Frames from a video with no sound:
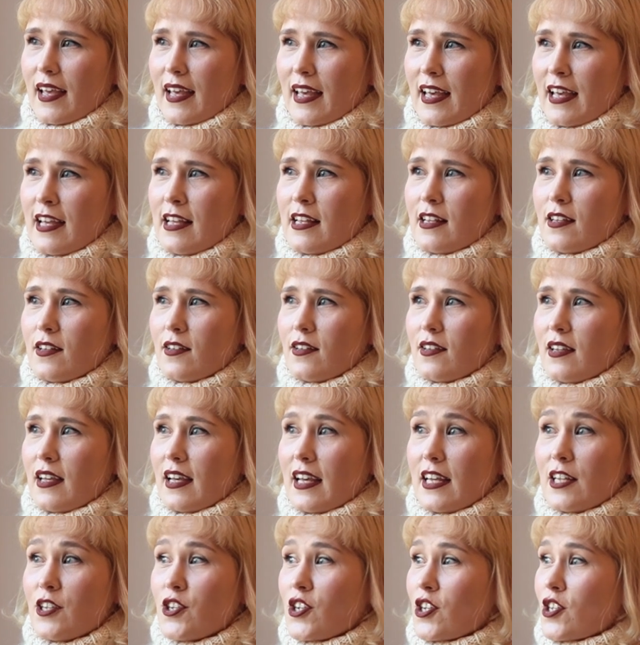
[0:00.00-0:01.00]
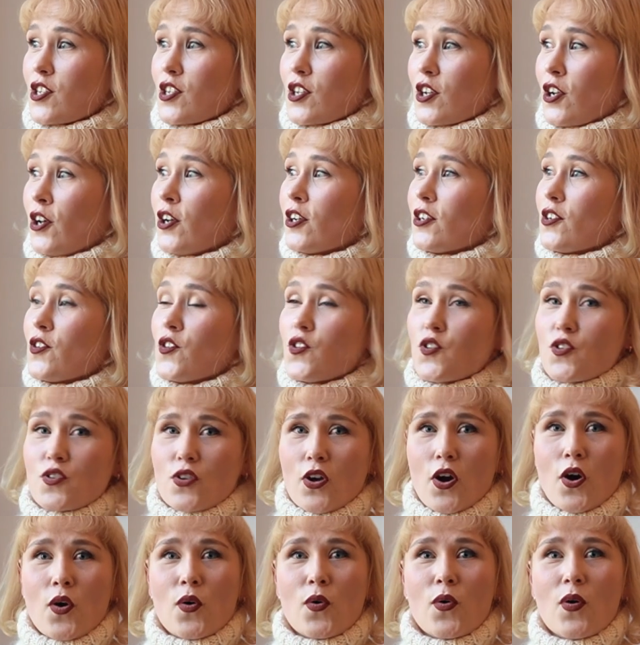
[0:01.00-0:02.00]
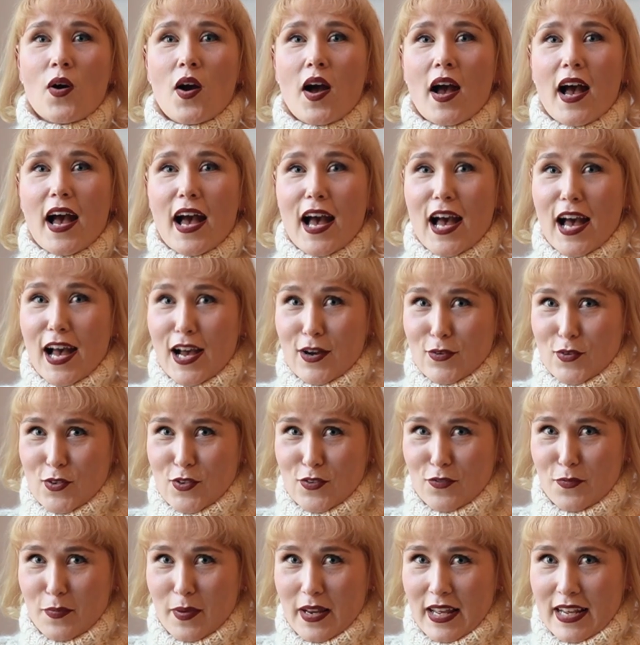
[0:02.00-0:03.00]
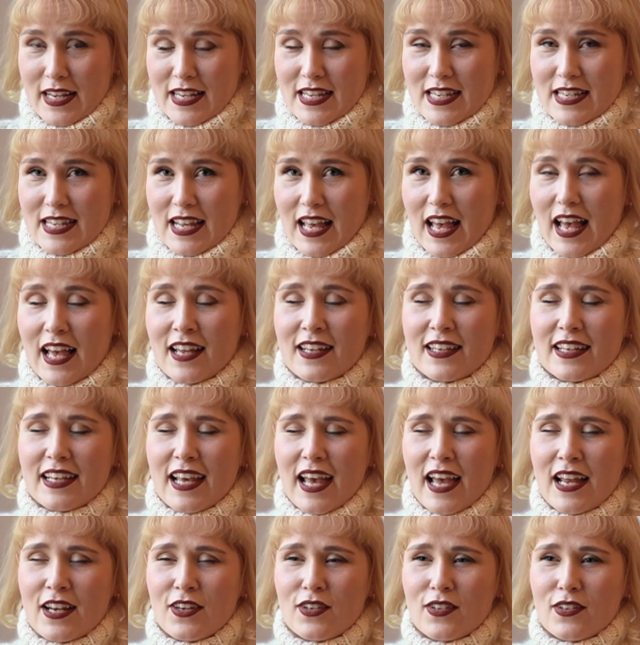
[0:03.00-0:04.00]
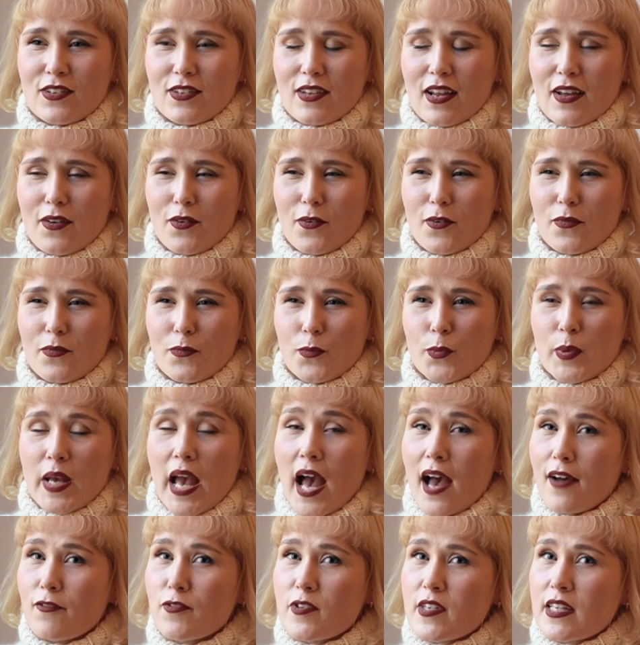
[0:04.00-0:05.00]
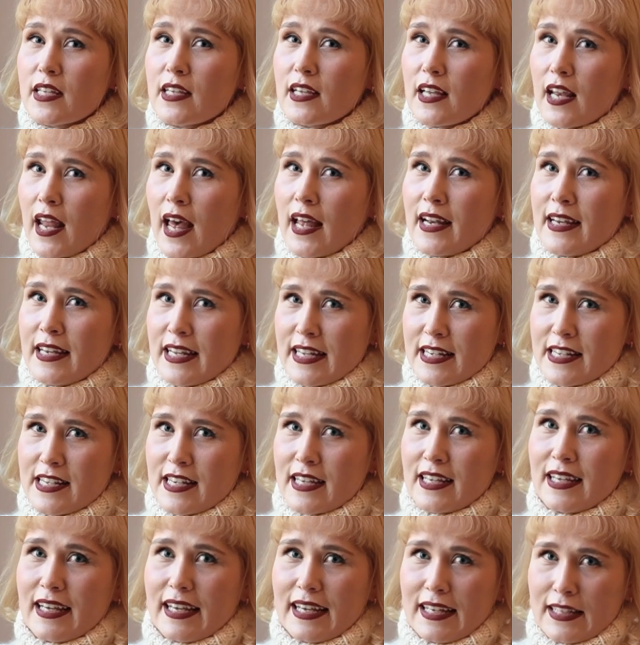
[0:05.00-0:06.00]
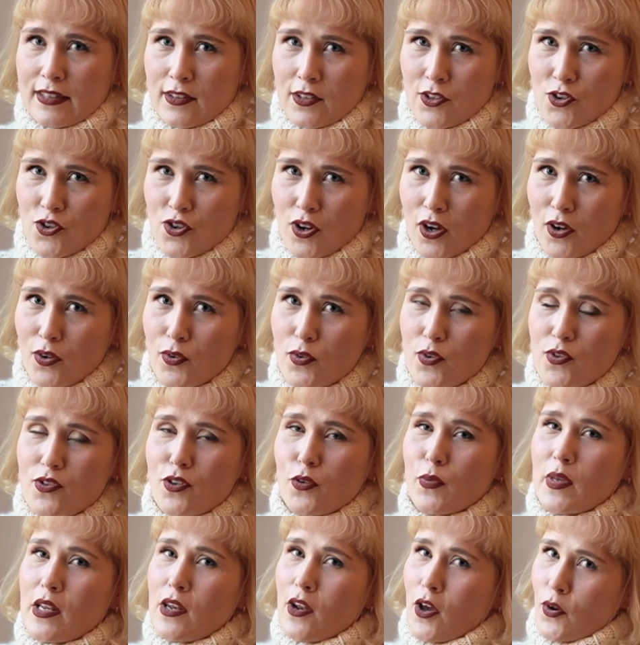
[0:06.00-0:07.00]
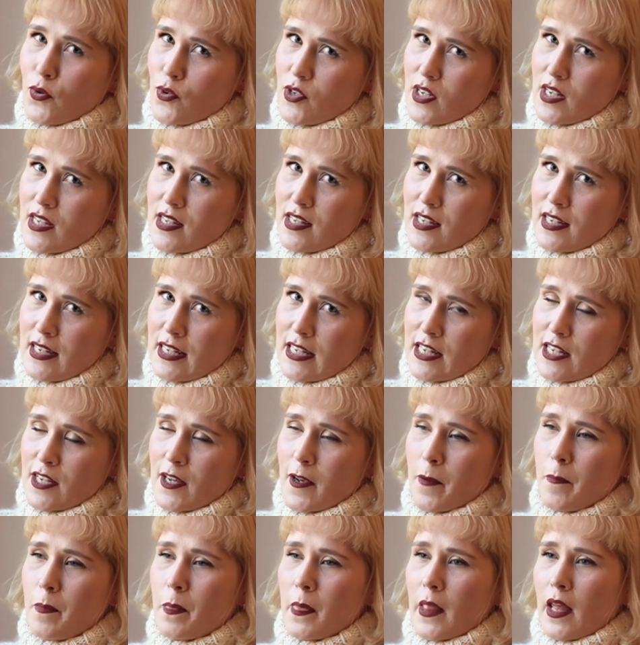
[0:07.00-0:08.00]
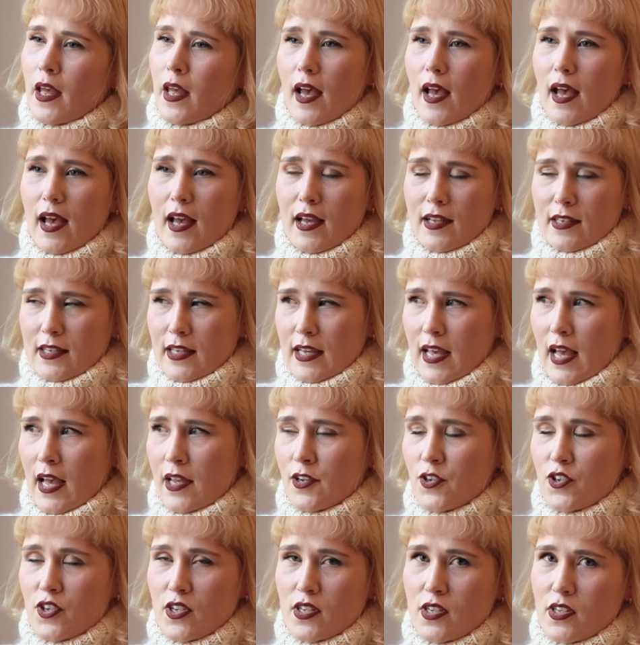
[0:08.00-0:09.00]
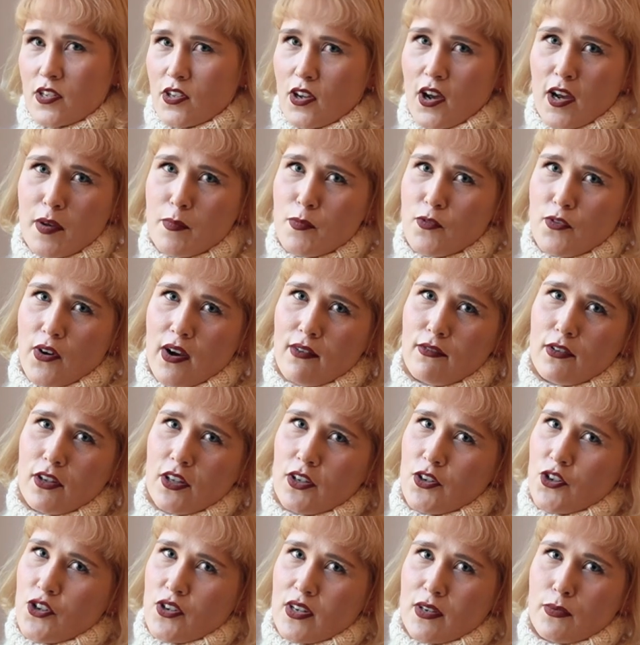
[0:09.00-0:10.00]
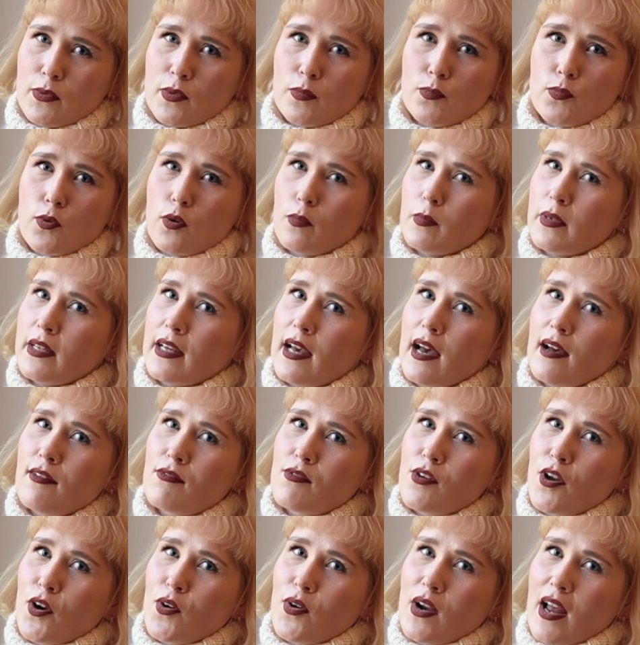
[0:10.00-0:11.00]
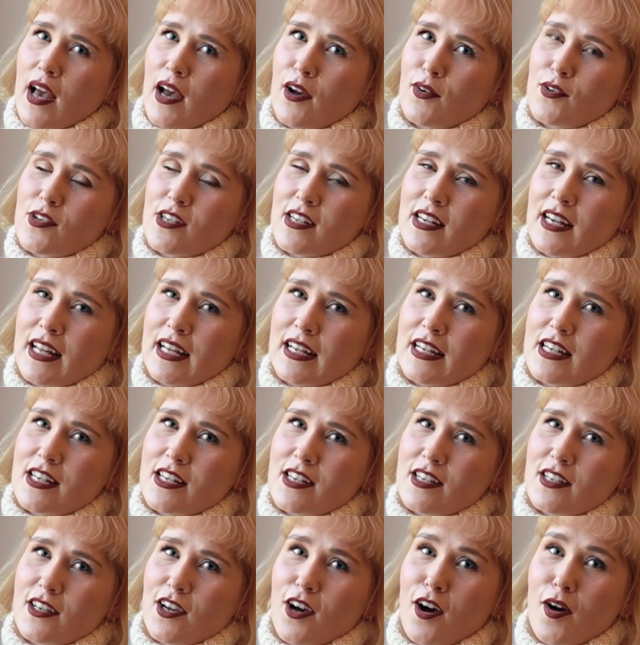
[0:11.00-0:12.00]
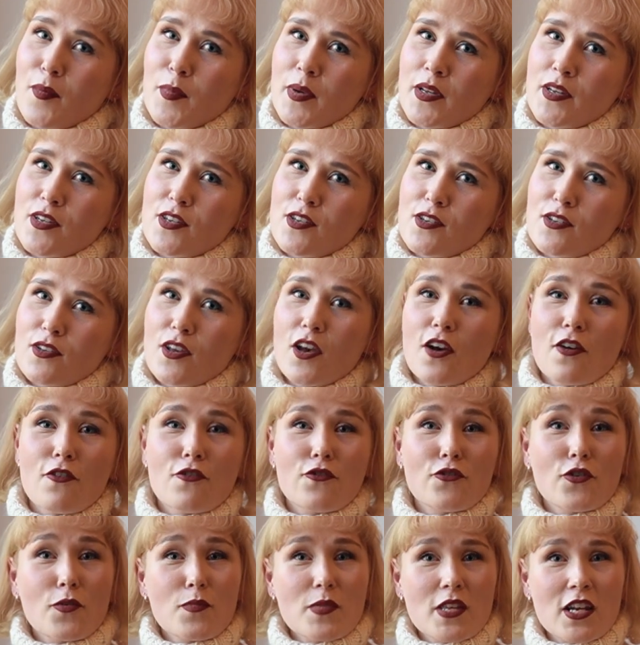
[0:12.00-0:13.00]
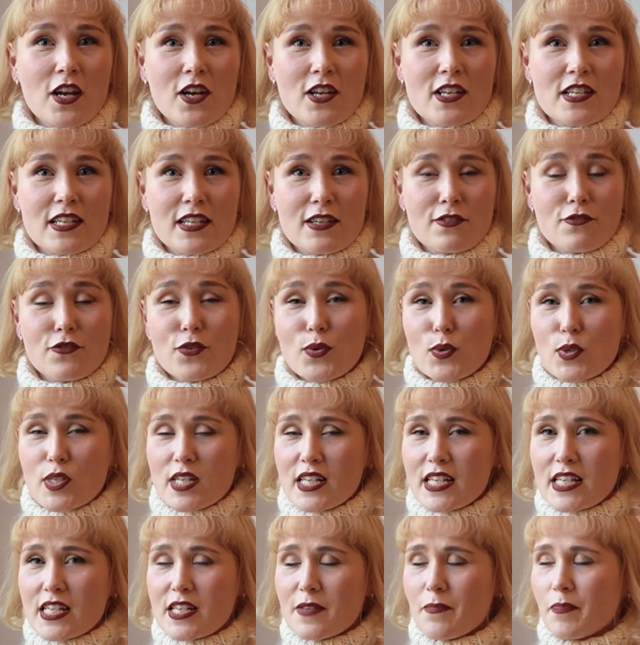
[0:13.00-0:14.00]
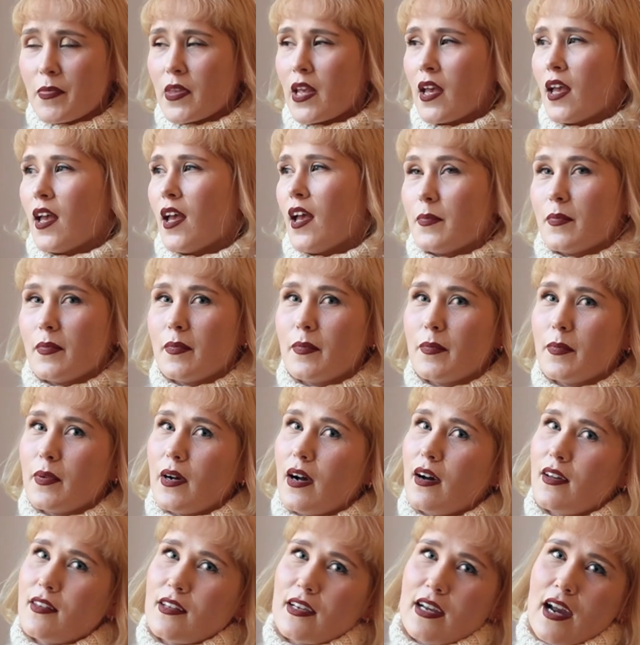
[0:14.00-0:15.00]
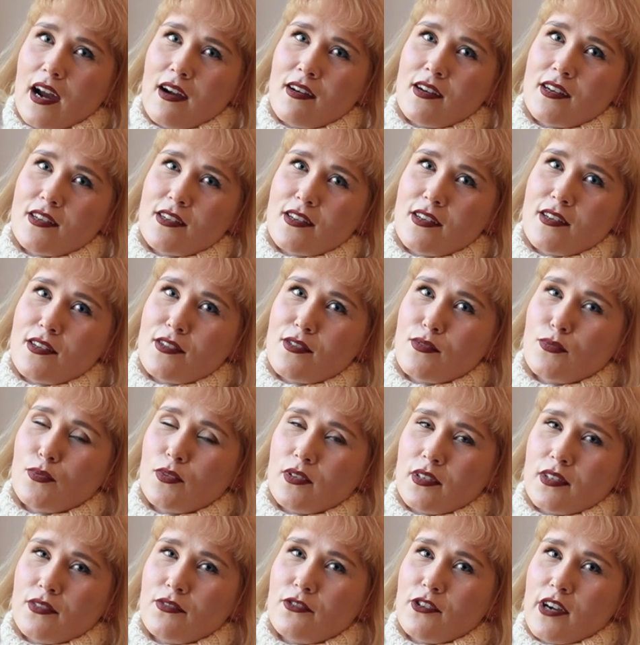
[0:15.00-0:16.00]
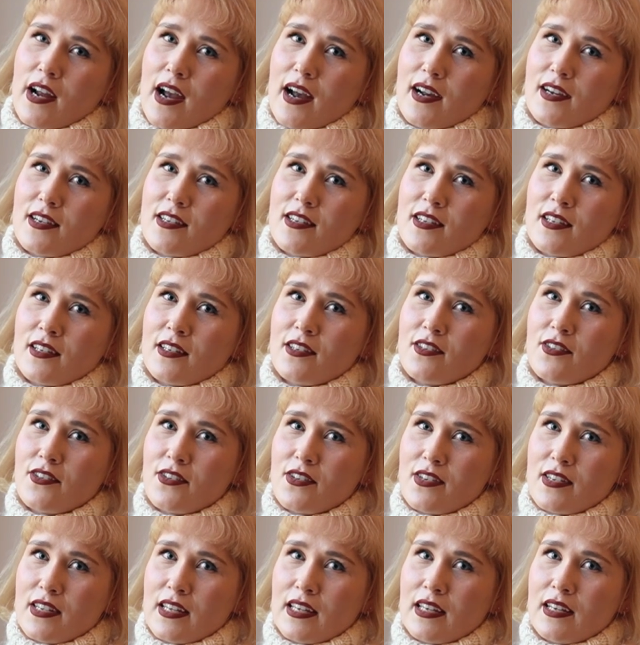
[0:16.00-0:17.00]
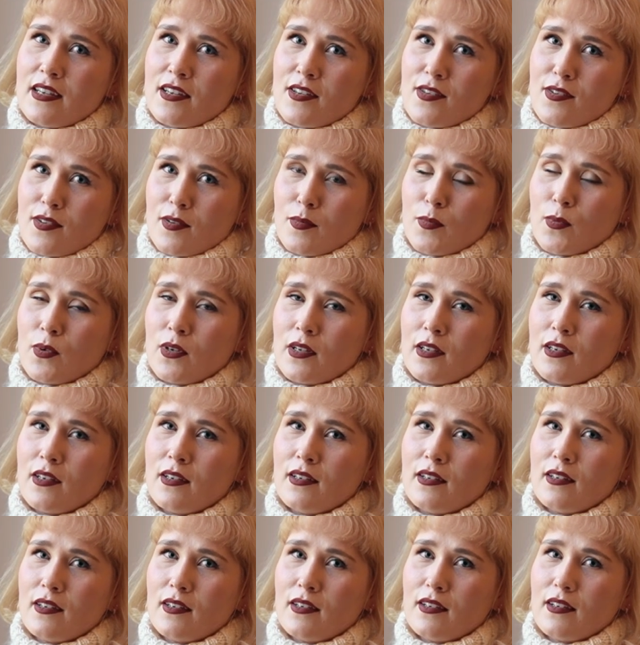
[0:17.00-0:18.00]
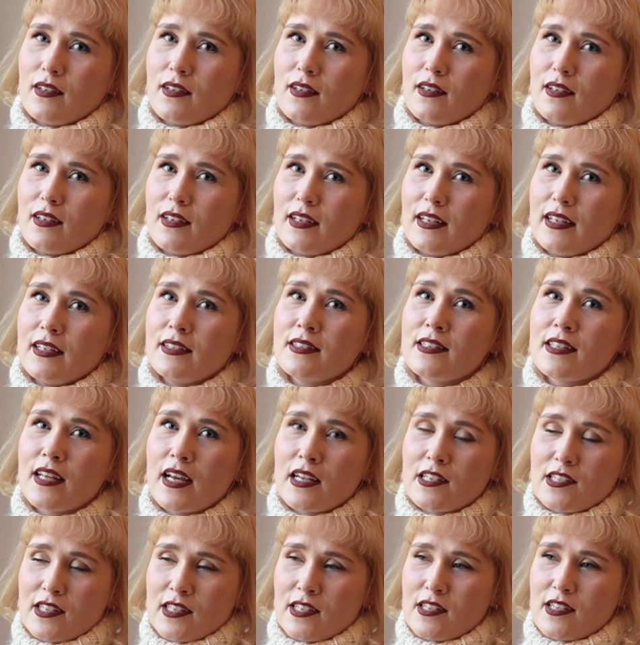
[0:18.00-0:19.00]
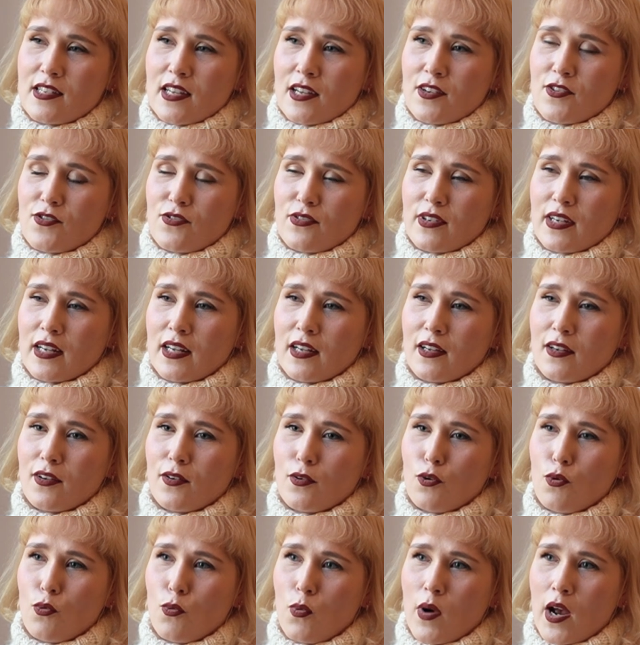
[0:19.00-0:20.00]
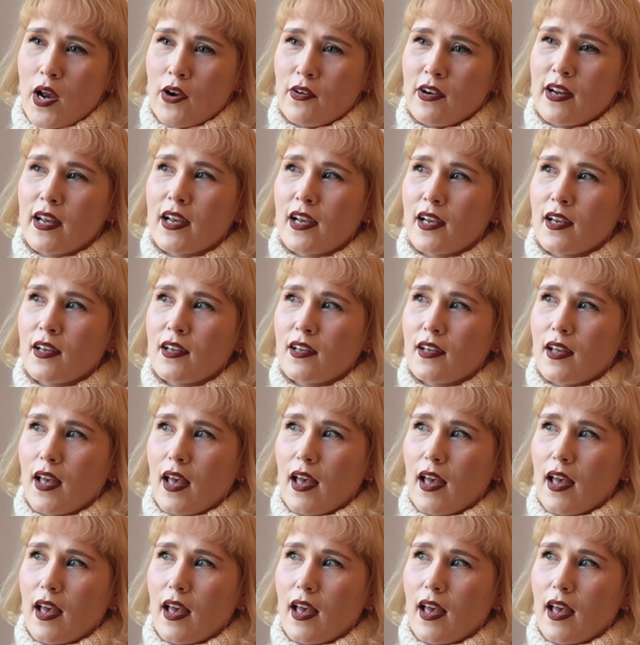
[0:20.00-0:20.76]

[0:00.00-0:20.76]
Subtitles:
It just looked so out of place. And again, we have seen Claire knitting in the show, so we know she's a knitter. And again, she's a time traveller. She will probably have known how to knit garments from the 1940s. But other characters would have reacted to seeing someone in the 18th century wearing